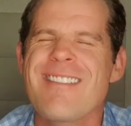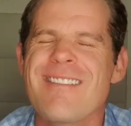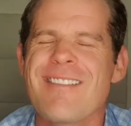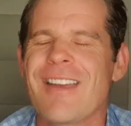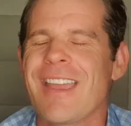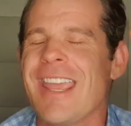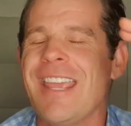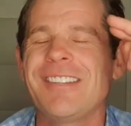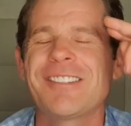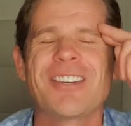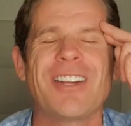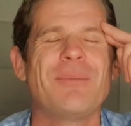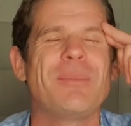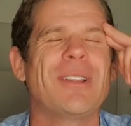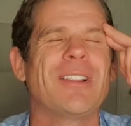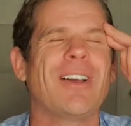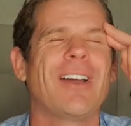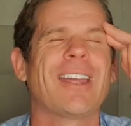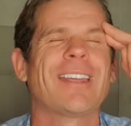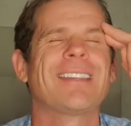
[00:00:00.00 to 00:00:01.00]
he's going to be
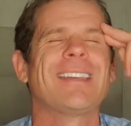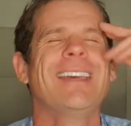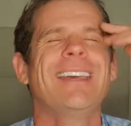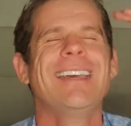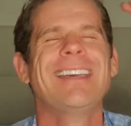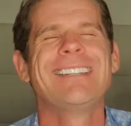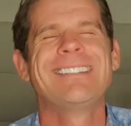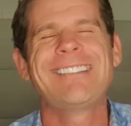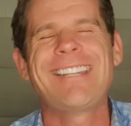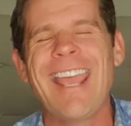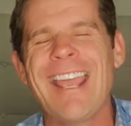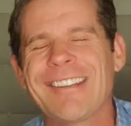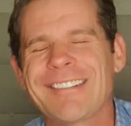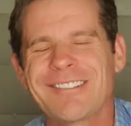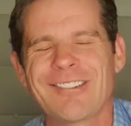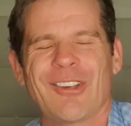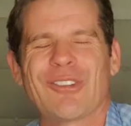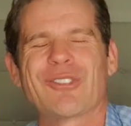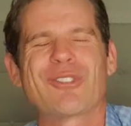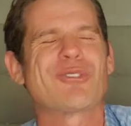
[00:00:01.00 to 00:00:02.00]
like,
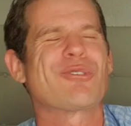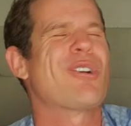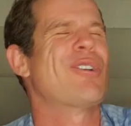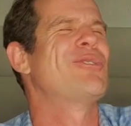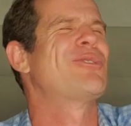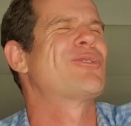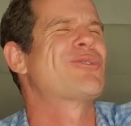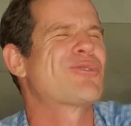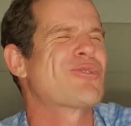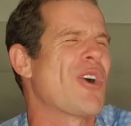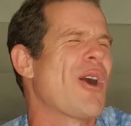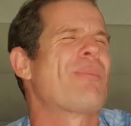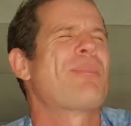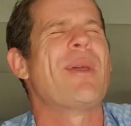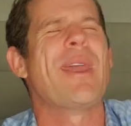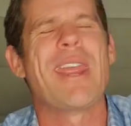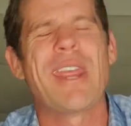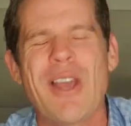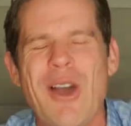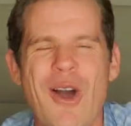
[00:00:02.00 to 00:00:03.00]
testosterone's
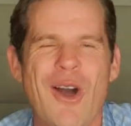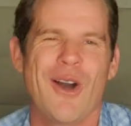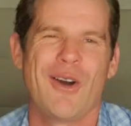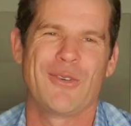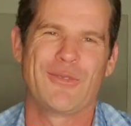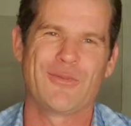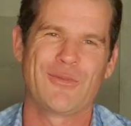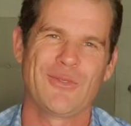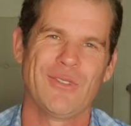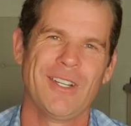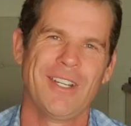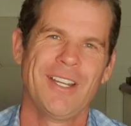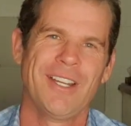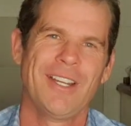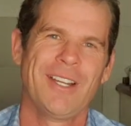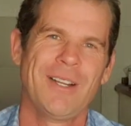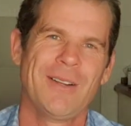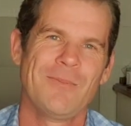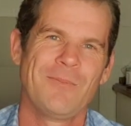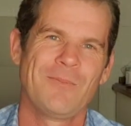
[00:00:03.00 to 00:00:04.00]
dropping off.
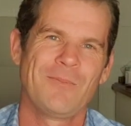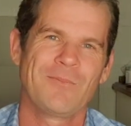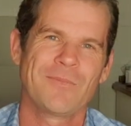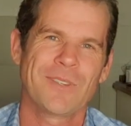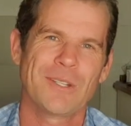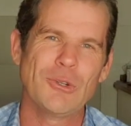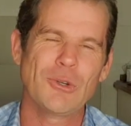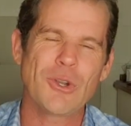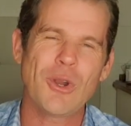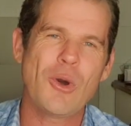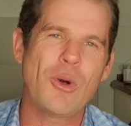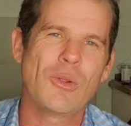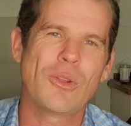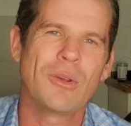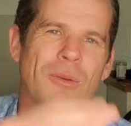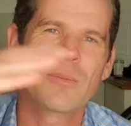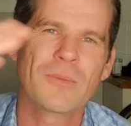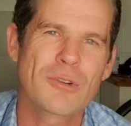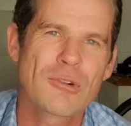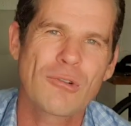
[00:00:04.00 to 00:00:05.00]
Look at all
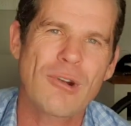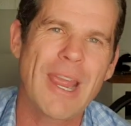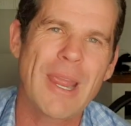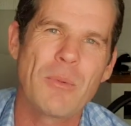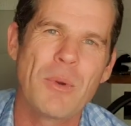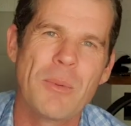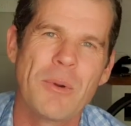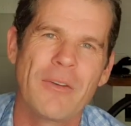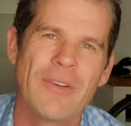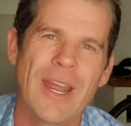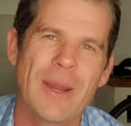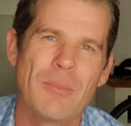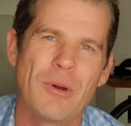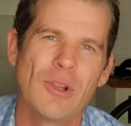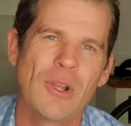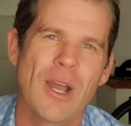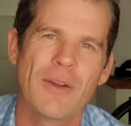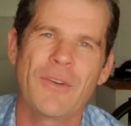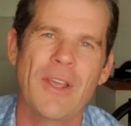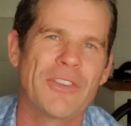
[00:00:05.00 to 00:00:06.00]
the great women I've had in my
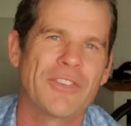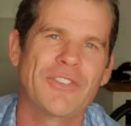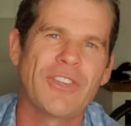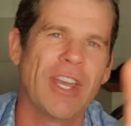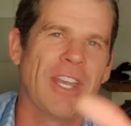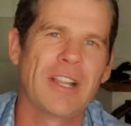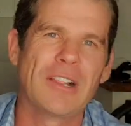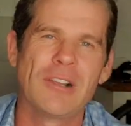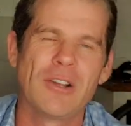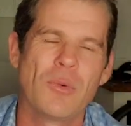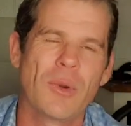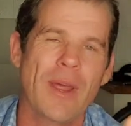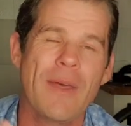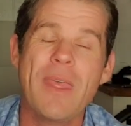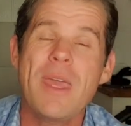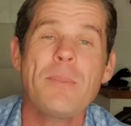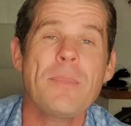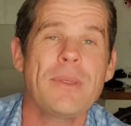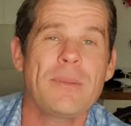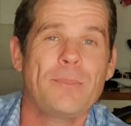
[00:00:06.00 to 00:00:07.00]
life, aesthetically or whatever.
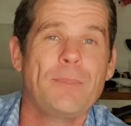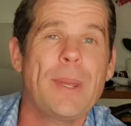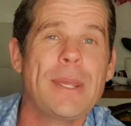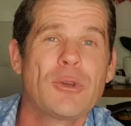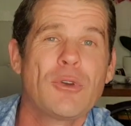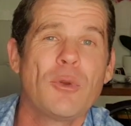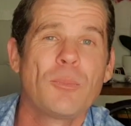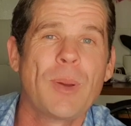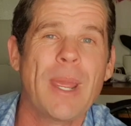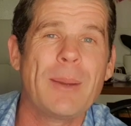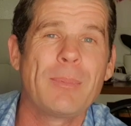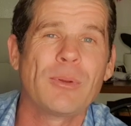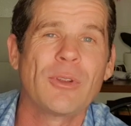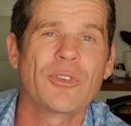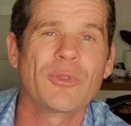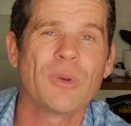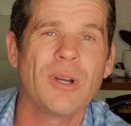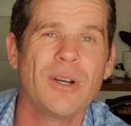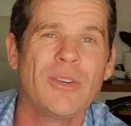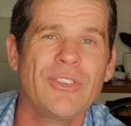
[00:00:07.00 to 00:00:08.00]
They've been good people
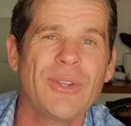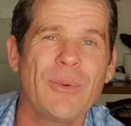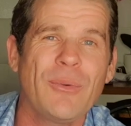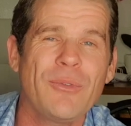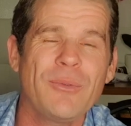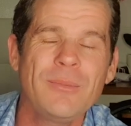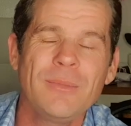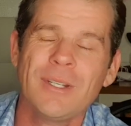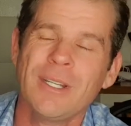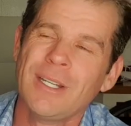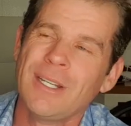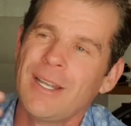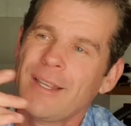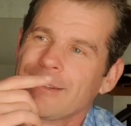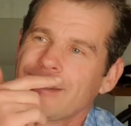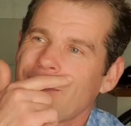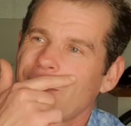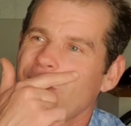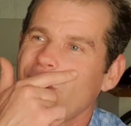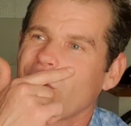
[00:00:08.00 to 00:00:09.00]
as well. Some of them,
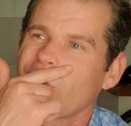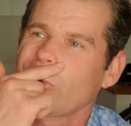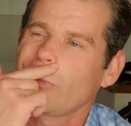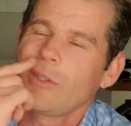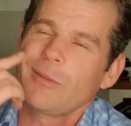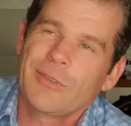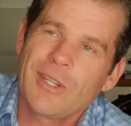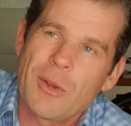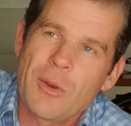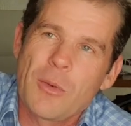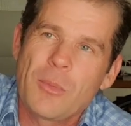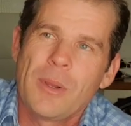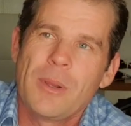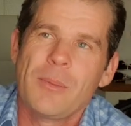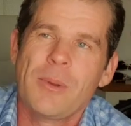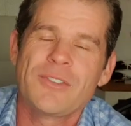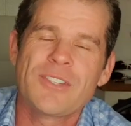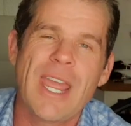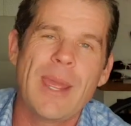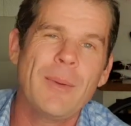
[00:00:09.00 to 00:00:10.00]
some not. Some are a little
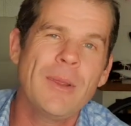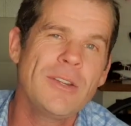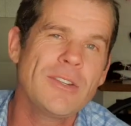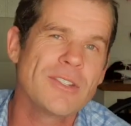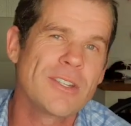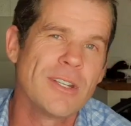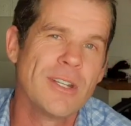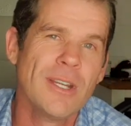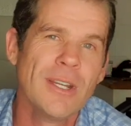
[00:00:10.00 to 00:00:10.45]
bit damaged.